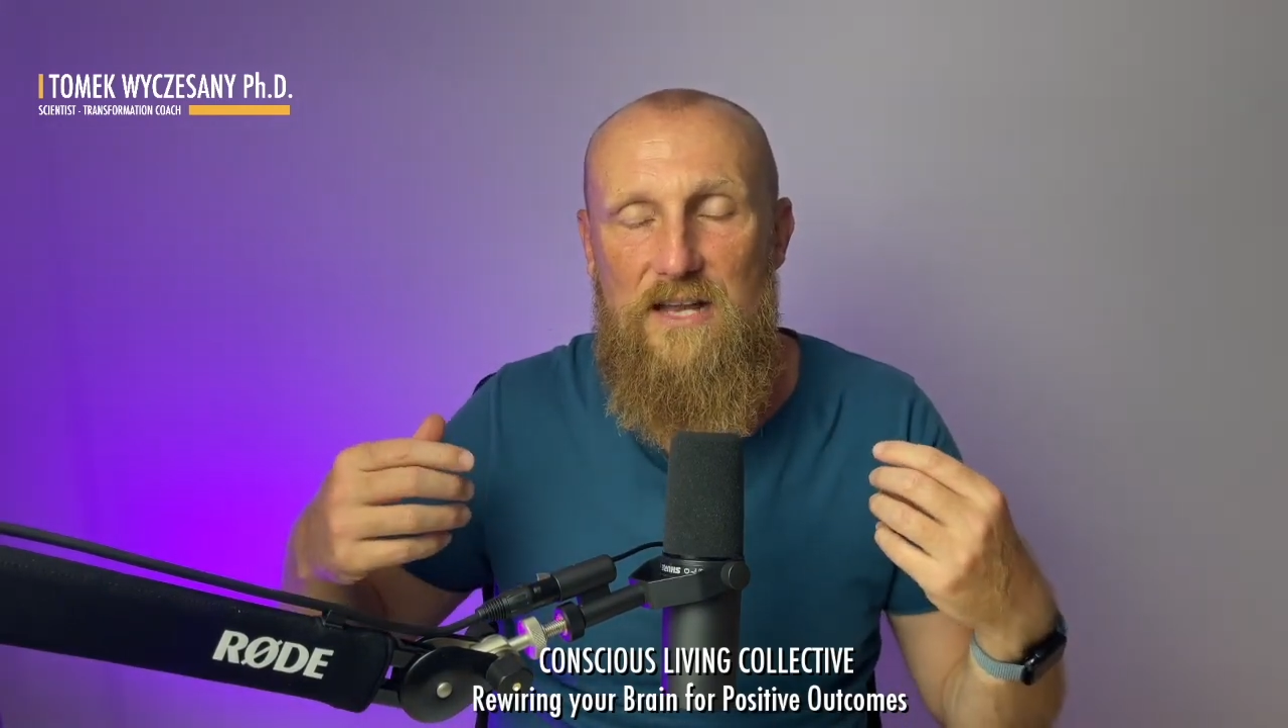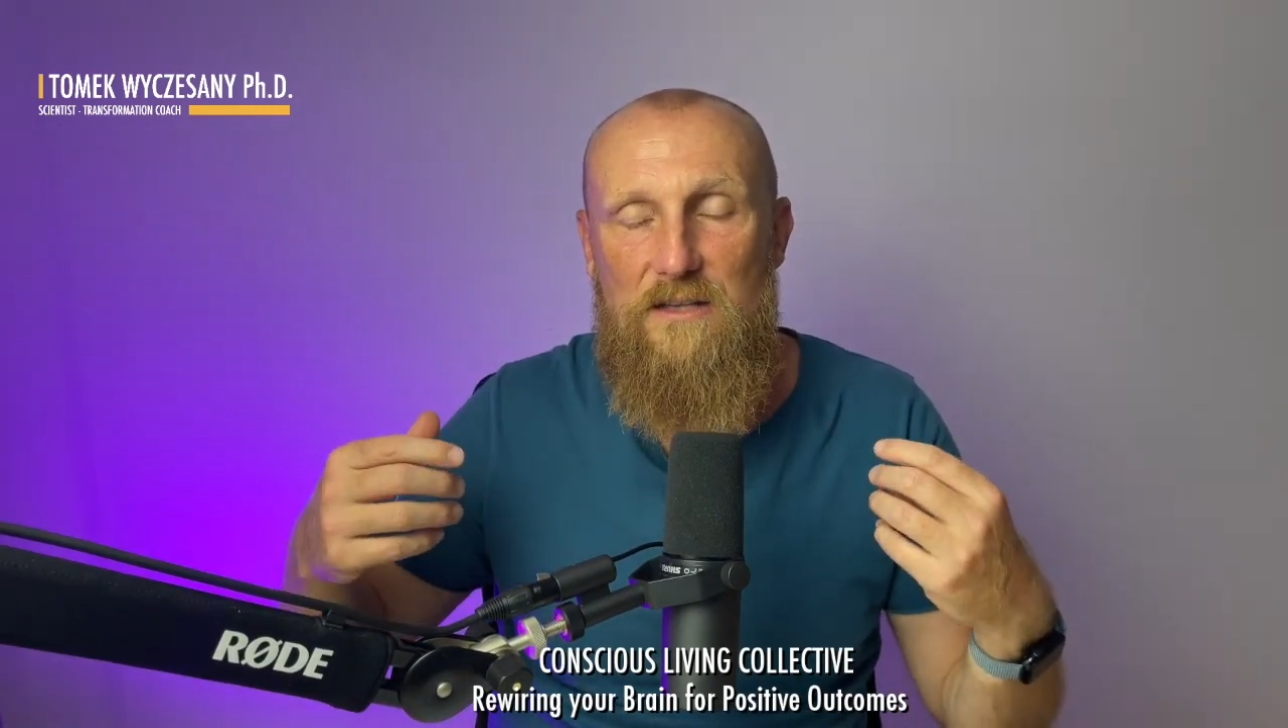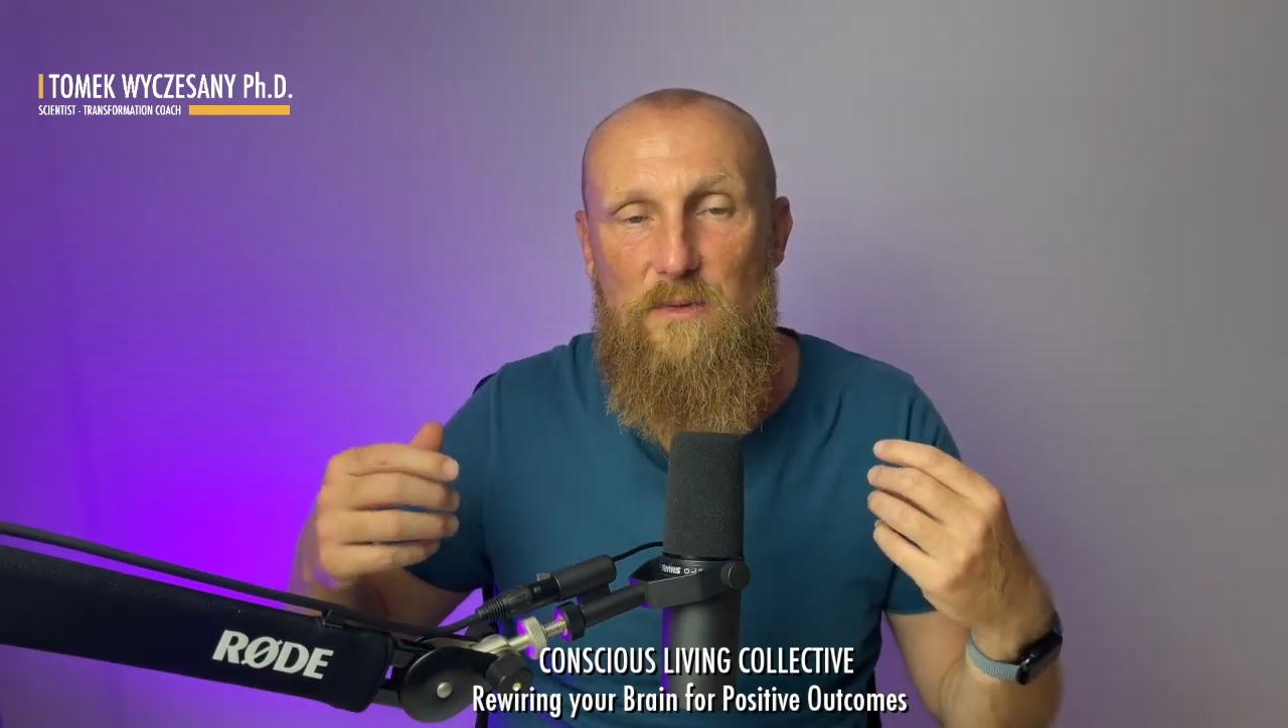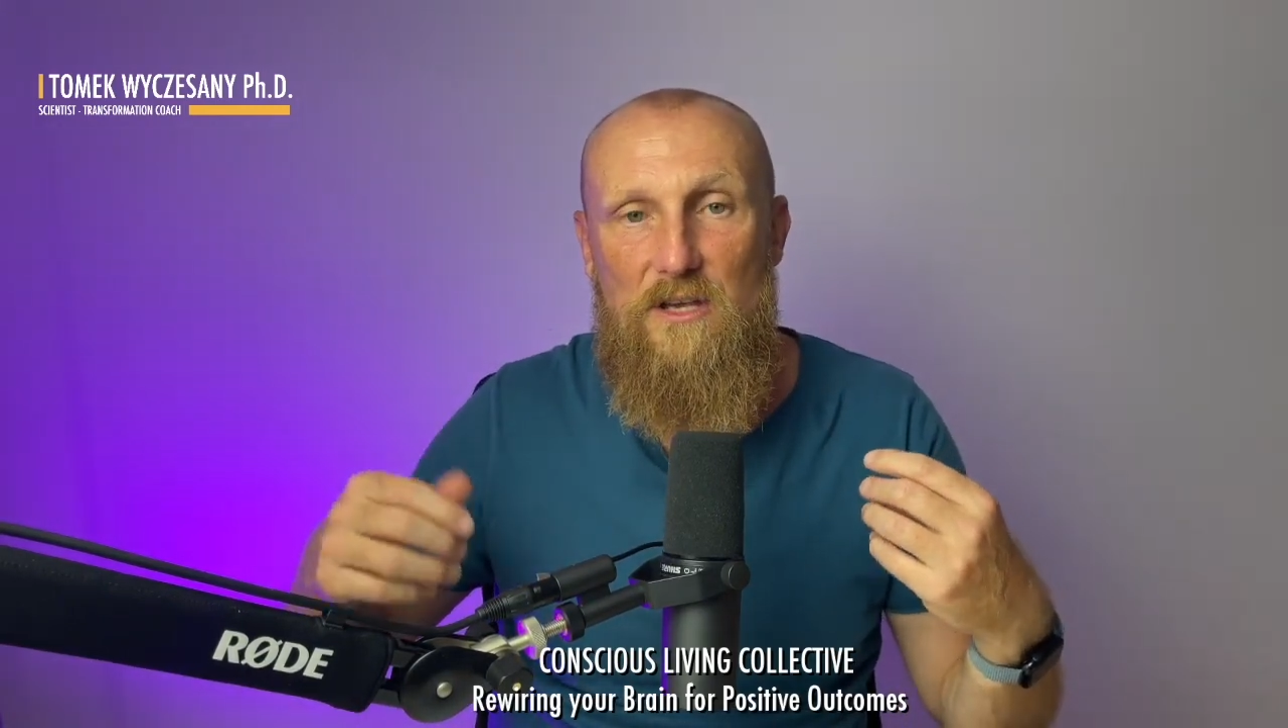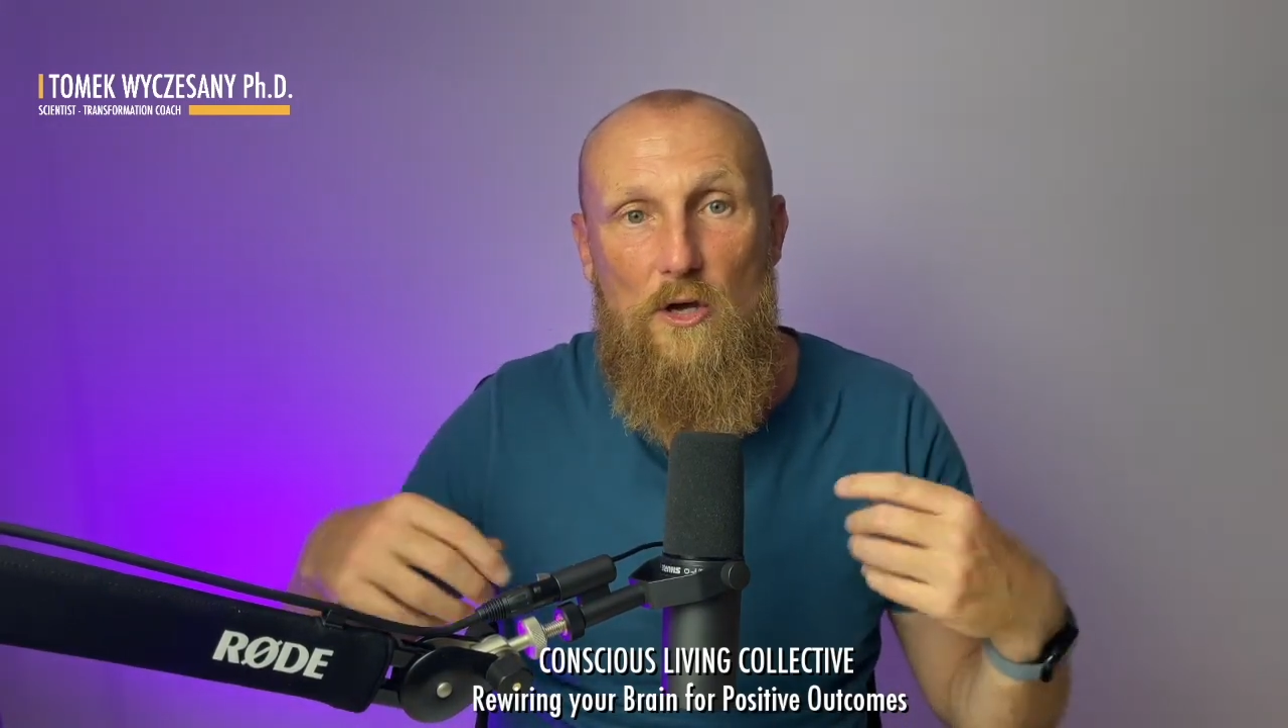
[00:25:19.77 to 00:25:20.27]

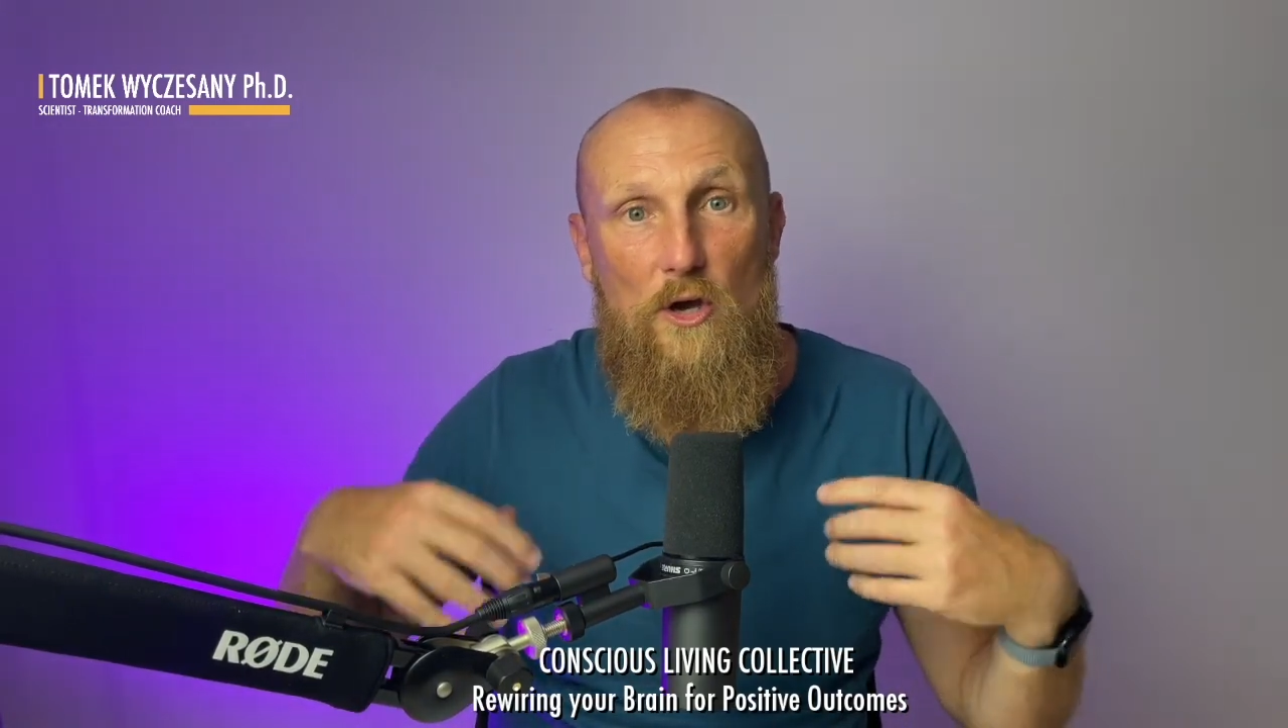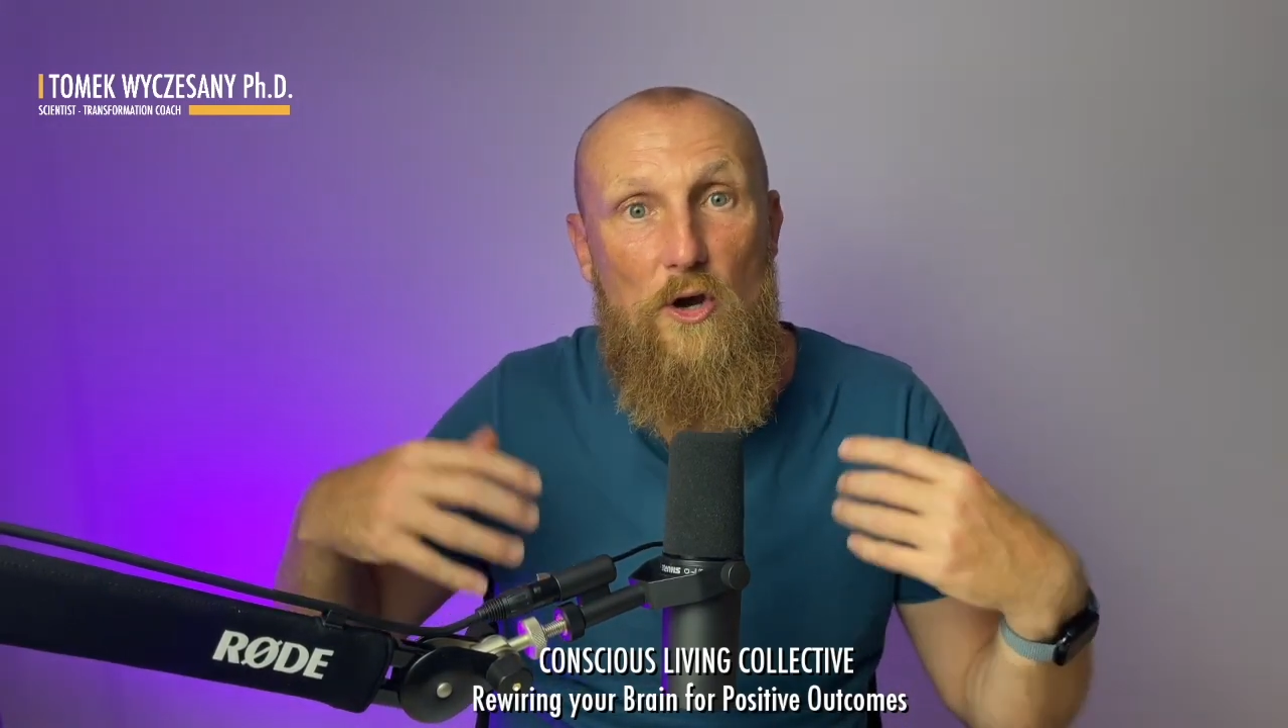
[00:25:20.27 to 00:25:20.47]
being